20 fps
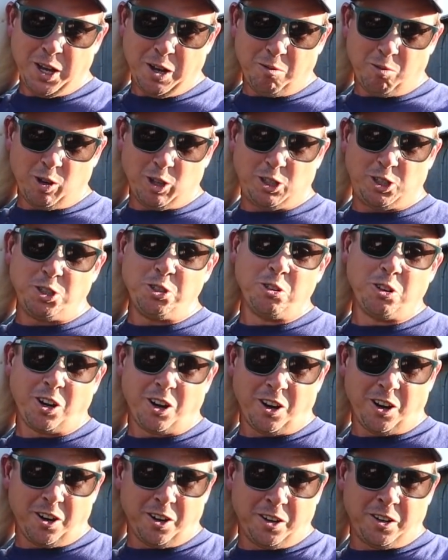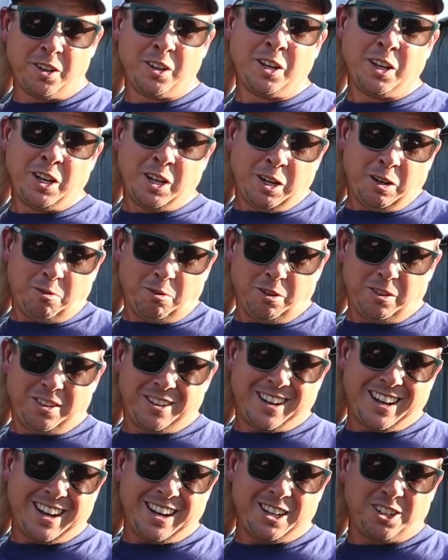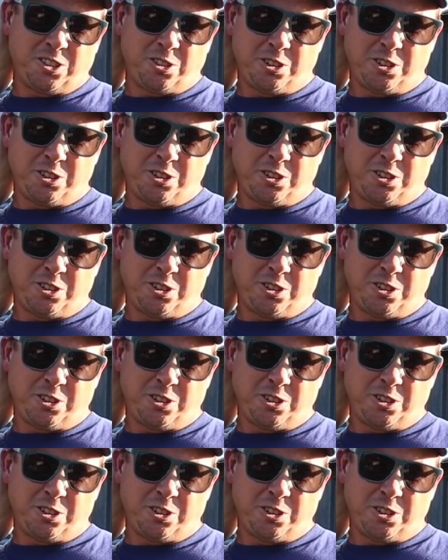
what you learned or the kind of